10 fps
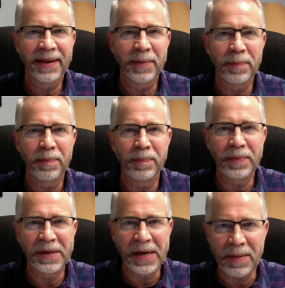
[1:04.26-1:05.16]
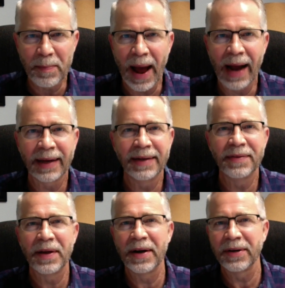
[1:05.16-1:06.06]
uh, get back in
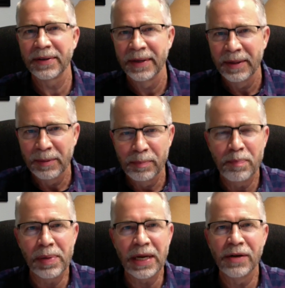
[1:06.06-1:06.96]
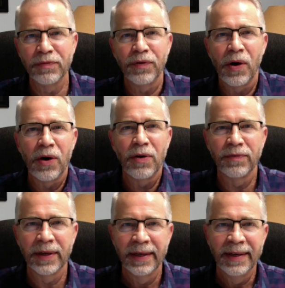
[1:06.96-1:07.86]
there, be
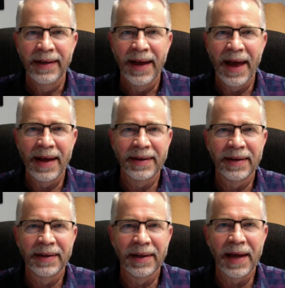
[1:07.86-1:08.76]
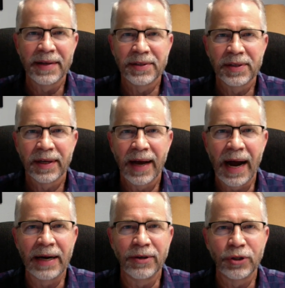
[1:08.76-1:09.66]
involved, and uh, let
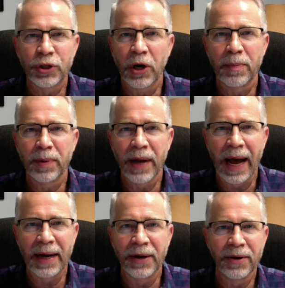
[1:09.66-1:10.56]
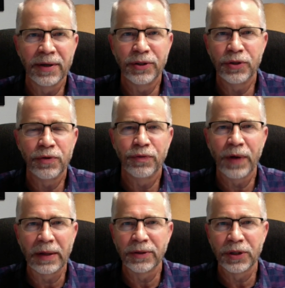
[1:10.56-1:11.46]
iron sharpen iron as you
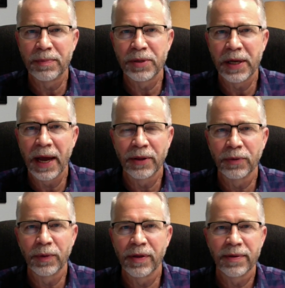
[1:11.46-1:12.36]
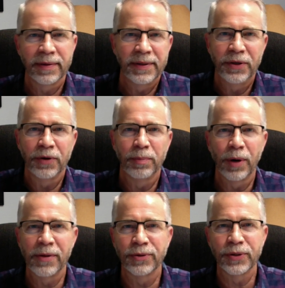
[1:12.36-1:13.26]
fellowship together with your
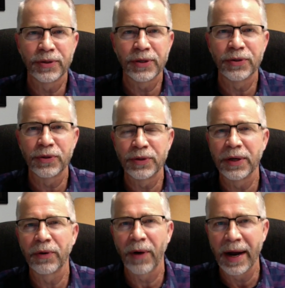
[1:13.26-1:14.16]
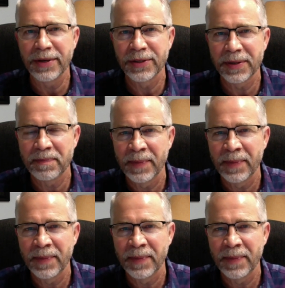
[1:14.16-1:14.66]
brothers and sisters in Christ.